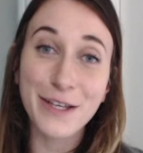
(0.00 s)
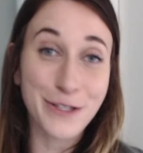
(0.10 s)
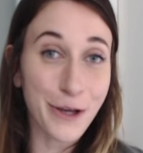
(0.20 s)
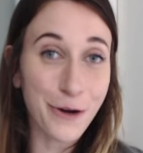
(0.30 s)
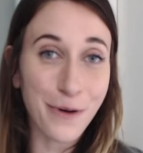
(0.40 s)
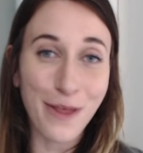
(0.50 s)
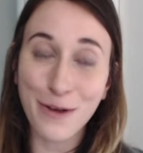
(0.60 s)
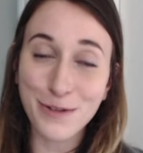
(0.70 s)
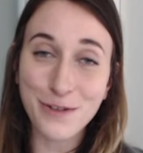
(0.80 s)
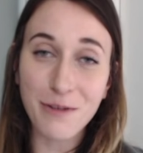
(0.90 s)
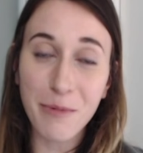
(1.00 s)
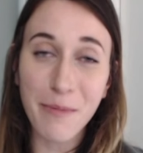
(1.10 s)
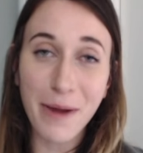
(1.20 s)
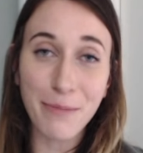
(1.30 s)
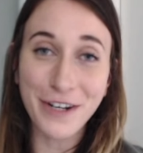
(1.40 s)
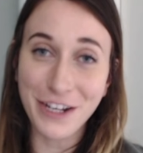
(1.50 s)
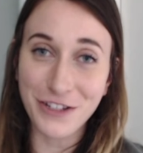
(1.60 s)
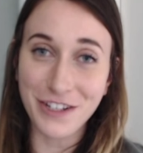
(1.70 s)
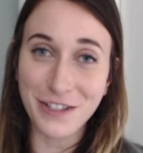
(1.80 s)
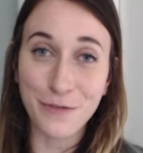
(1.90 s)
So those are some of my
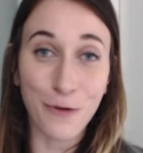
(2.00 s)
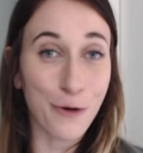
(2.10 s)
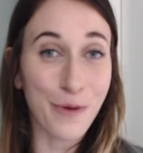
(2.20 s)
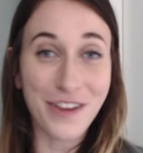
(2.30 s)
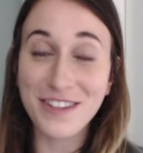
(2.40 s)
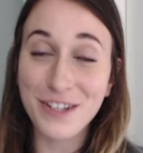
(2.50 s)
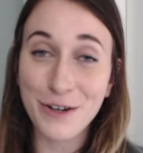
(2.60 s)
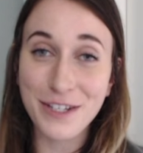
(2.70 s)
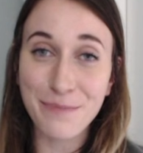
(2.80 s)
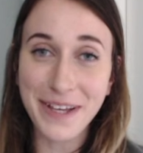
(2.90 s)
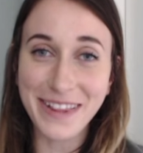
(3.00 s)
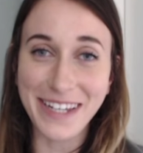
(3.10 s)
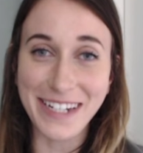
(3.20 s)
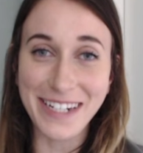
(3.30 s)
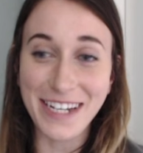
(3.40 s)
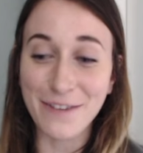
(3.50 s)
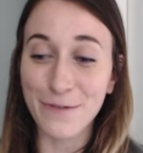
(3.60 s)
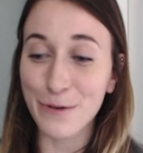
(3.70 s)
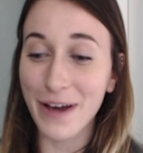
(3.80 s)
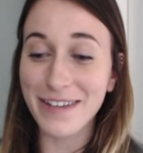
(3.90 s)
predictions for where the series might lead. If
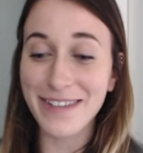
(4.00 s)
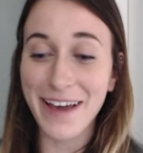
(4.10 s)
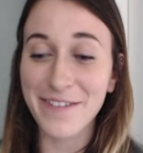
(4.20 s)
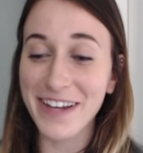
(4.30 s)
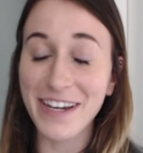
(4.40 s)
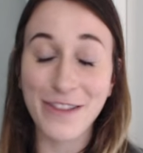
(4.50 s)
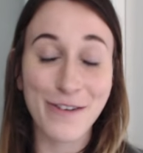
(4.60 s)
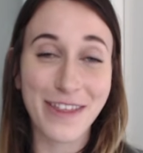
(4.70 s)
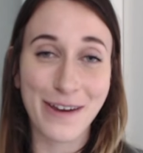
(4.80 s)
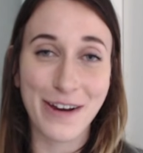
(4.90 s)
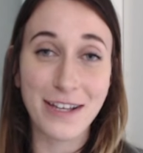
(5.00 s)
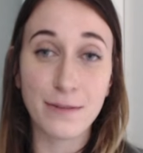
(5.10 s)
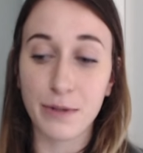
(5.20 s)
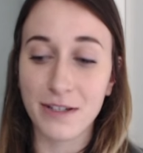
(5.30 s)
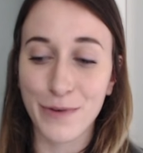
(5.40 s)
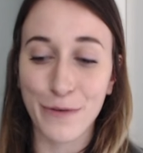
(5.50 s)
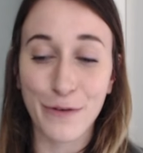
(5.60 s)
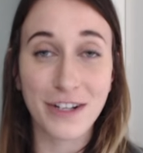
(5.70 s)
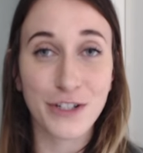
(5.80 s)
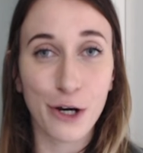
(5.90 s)
you guys have any other theories, please feel
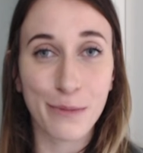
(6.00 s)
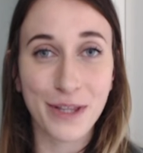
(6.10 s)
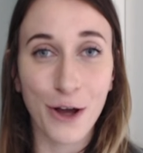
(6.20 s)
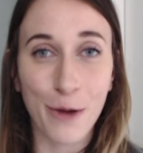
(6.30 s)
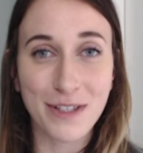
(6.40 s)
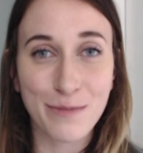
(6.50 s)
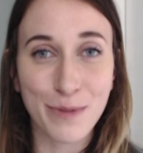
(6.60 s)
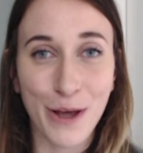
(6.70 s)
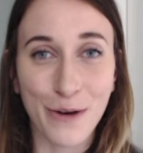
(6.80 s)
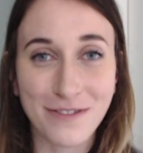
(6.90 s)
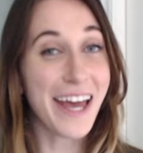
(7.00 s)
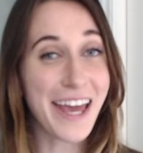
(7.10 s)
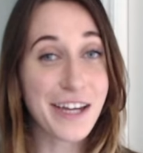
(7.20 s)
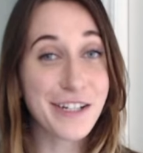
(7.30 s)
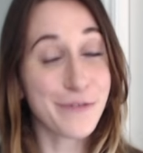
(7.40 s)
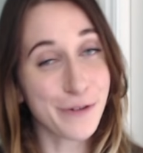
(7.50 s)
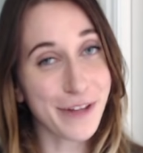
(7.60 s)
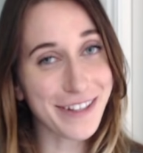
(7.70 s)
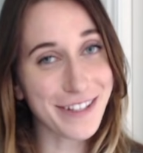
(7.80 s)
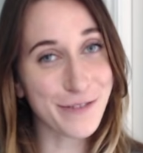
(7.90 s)
free to share them in the comments below. And if you
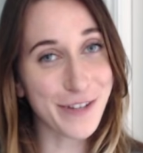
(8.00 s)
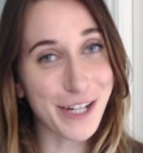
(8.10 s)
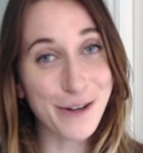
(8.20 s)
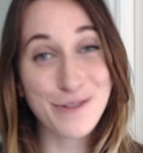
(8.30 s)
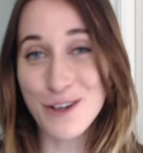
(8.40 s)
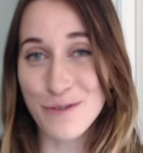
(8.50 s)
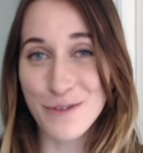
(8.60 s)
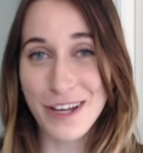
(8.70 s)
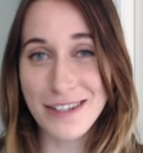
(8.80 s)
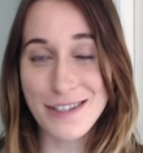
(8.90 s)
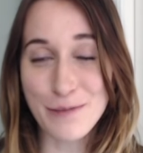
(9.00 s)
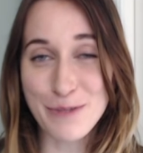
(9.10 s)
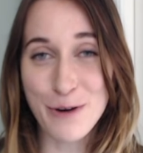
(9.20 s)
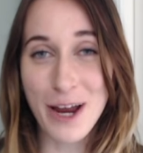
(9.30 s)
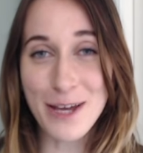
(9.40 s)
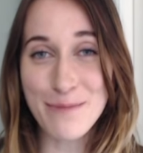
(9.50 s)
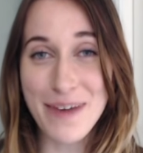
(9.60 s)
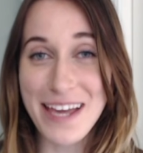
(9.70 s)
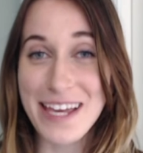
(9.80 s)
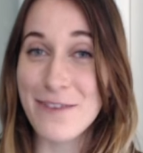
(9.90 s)
like this video, don't forget to subscribe
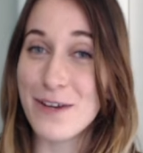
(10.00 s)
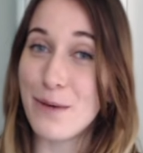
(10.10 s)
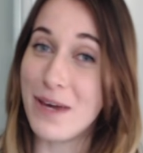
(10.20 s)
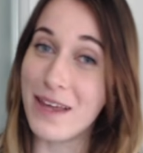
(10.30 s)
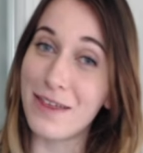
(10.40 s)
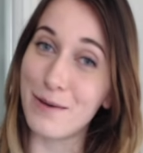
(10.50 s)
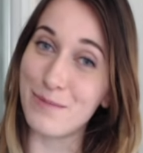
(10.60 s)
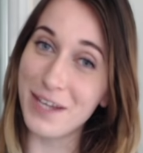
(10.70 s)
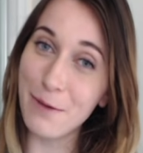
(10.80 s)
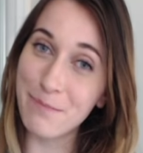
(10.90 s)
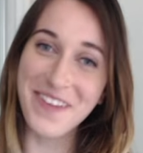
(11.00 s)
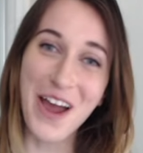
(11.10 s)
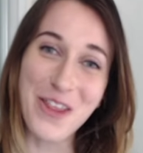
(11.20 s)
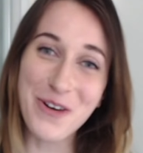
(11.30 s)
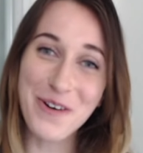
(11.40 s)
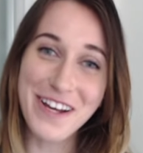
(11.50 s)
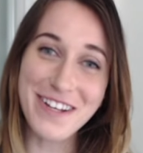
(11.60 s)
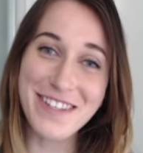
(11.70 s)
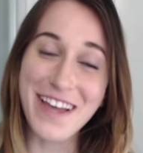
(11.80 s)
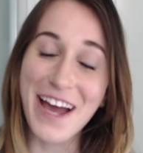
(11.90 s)
and give it a big thumbs up.
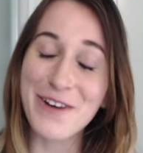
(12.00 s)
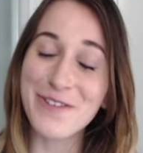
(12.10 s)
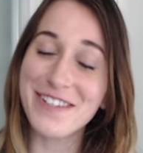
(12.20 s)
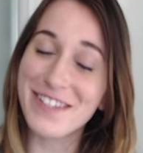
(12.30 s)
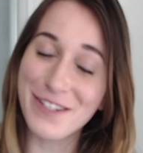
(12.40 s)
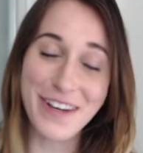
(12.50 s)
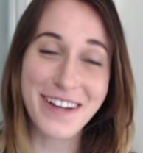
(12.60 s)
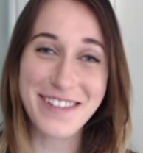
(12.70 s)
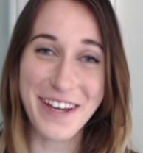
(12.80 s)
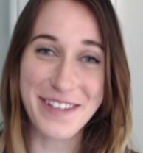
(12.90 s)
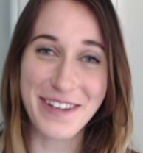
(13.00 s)
Otherwise, I will see you guys next